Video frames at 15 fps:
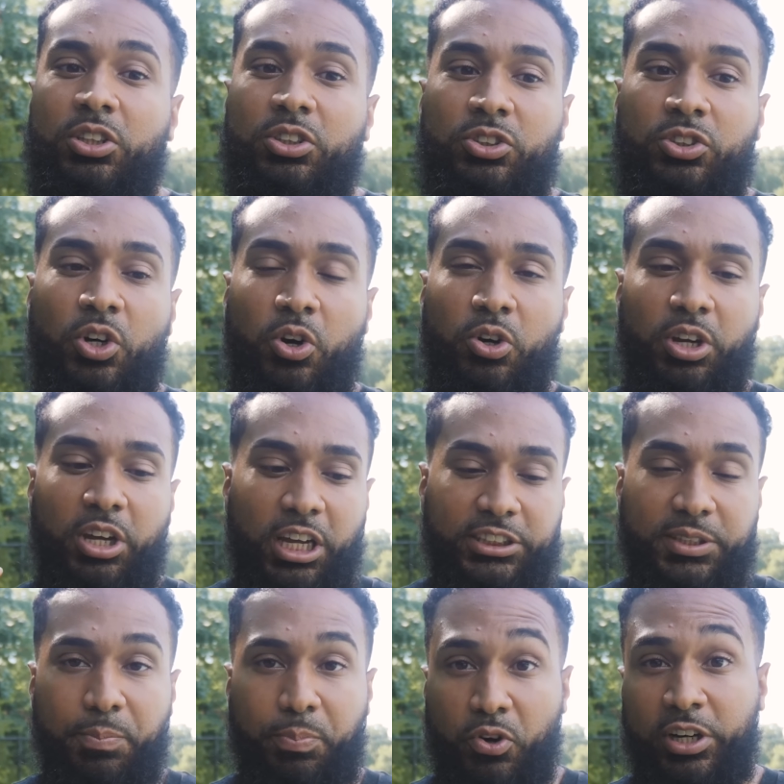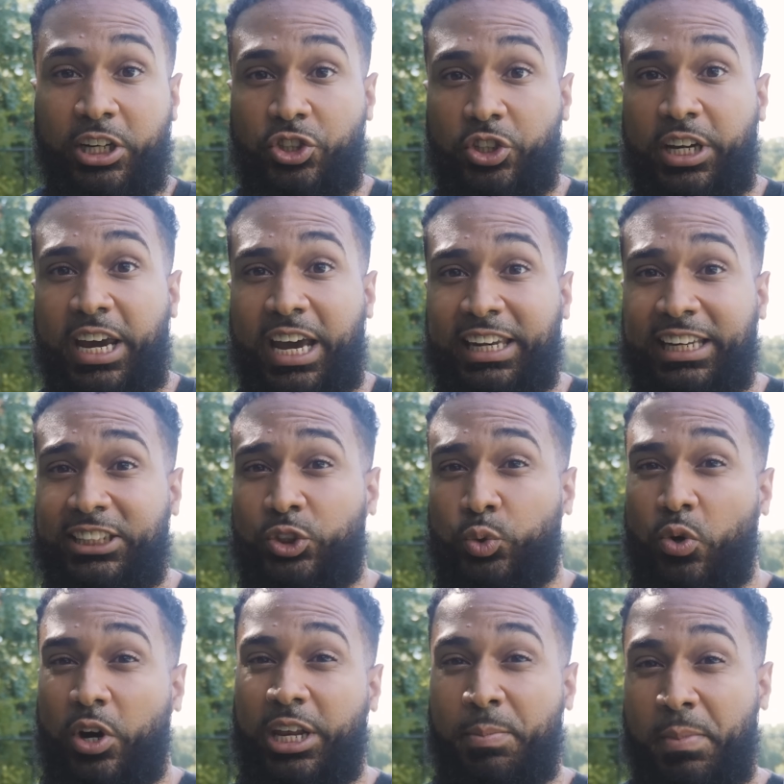So it's important that you get at least
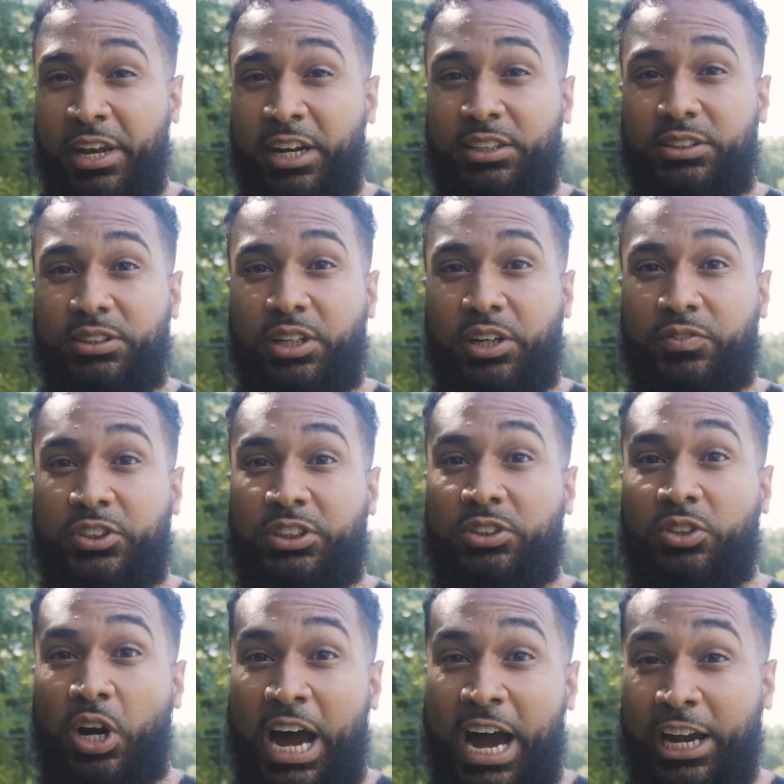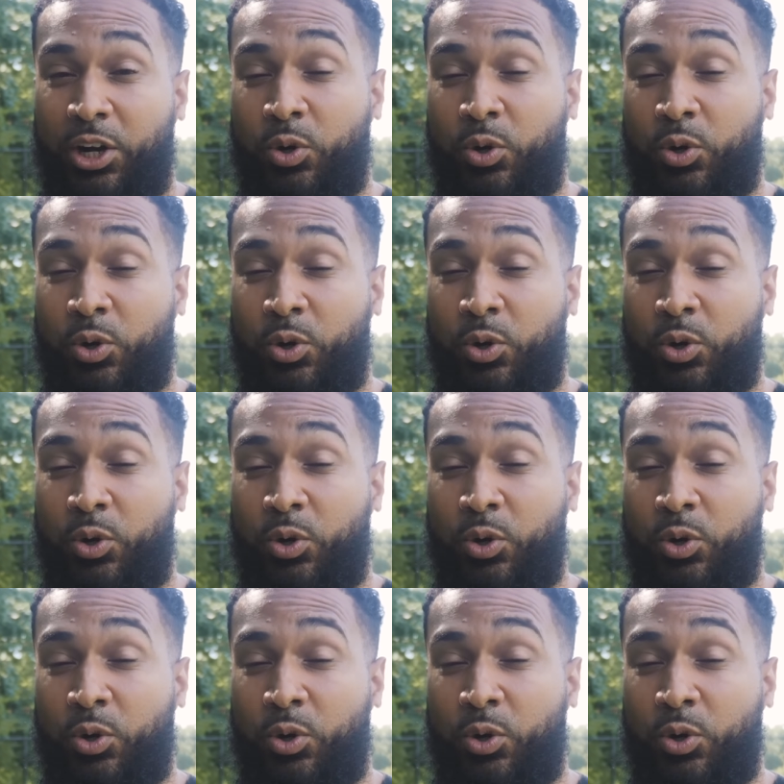20 minutes of high